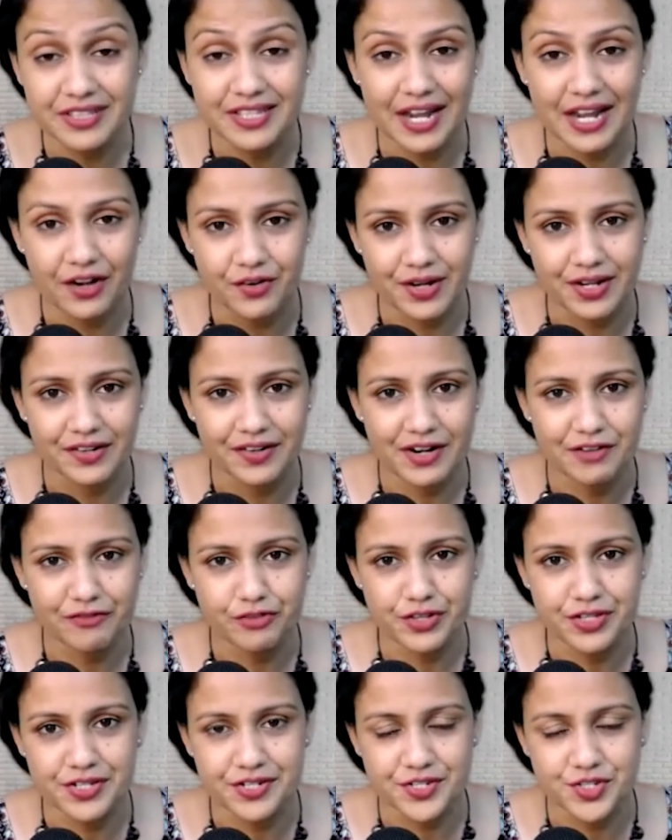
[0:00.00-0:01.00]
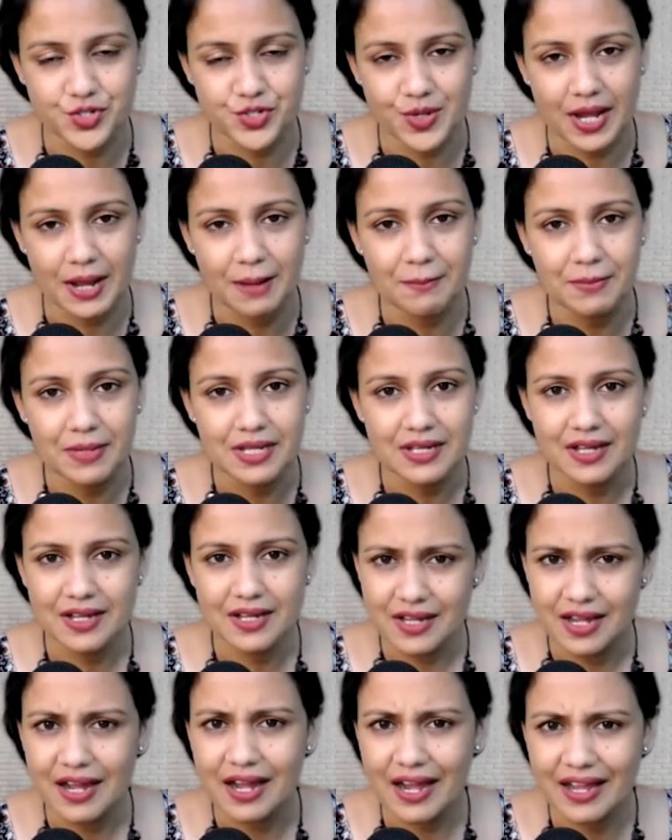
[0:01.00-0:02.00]
with that regret for years to come?
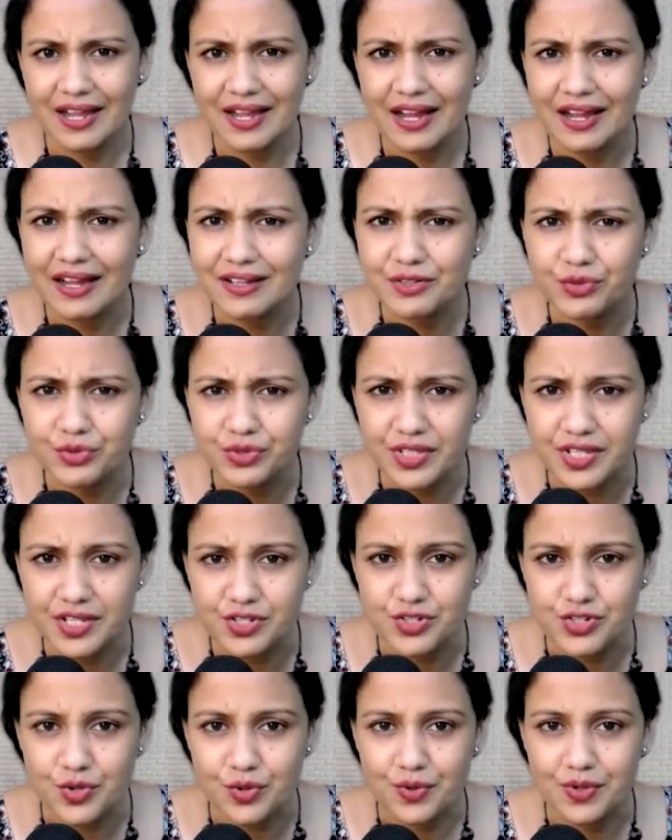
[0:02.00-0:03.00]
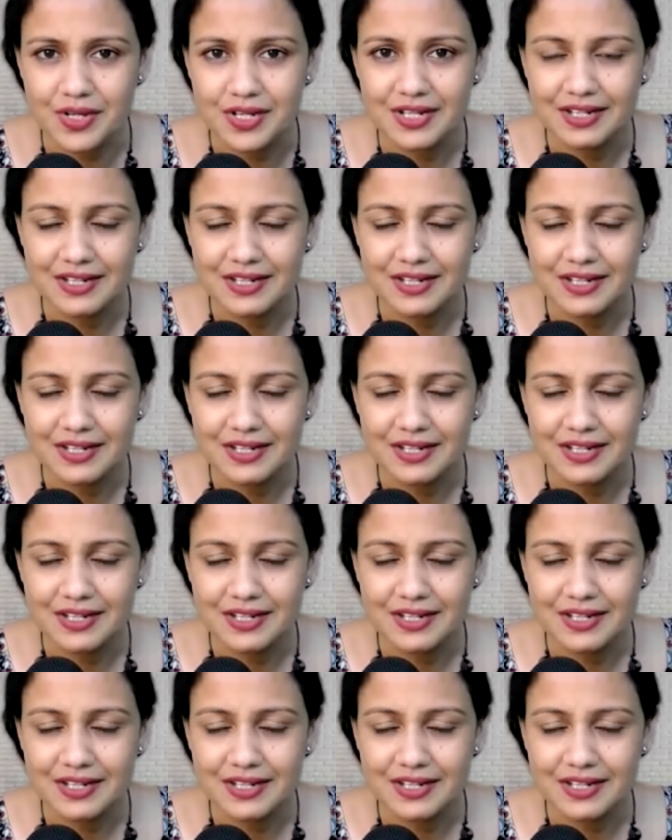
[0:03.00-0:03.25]
I don't think so.